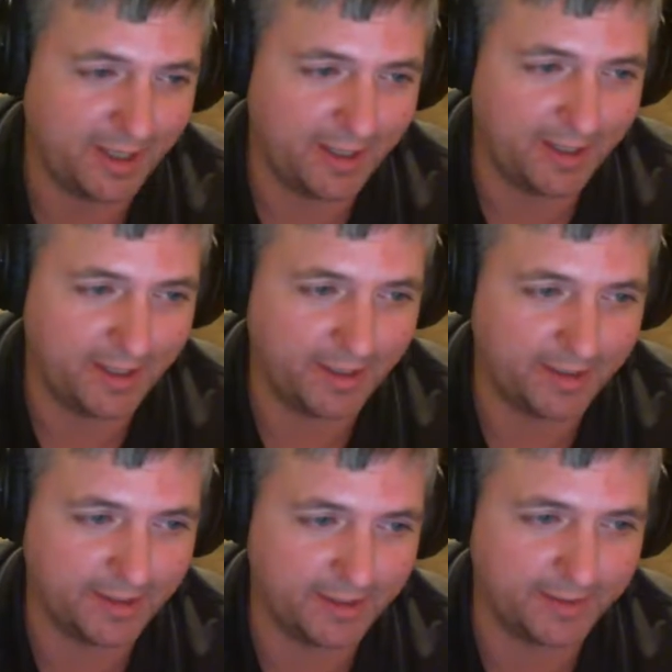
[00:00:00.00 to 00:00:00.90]

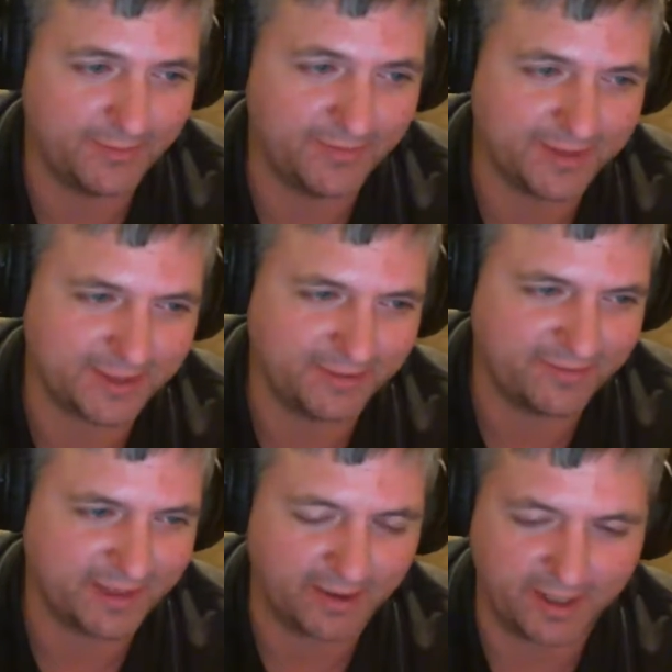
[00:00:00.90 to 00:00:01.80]
The movie is called
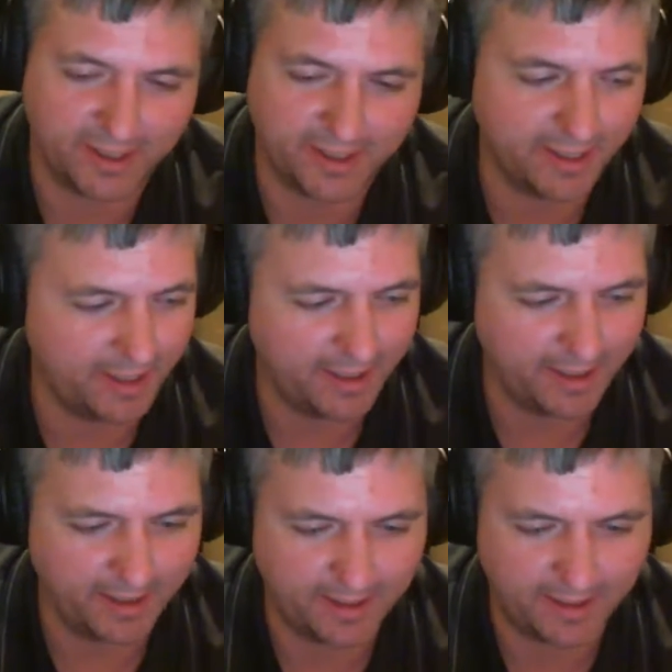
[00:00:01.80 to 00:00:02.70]
Valerian,
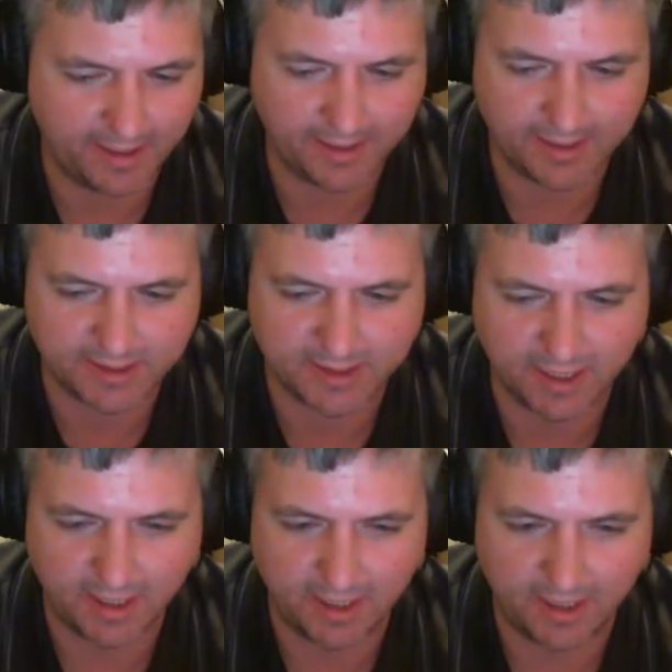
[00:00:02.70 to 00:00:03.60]
and it's
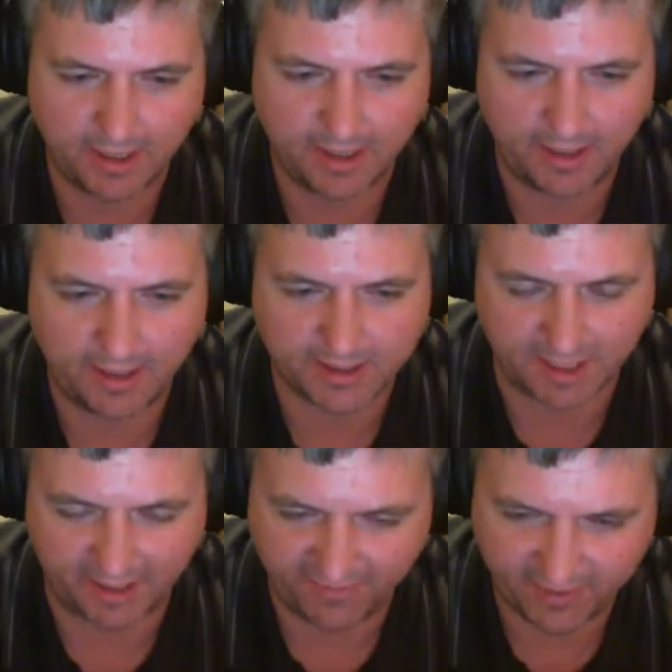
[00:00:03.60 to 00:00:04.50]
a
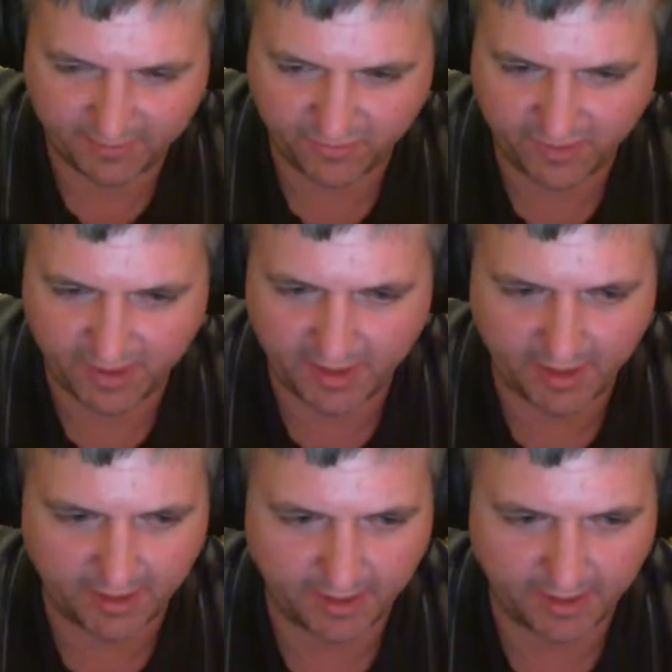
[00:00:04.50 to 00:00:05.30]
sci-fi movie.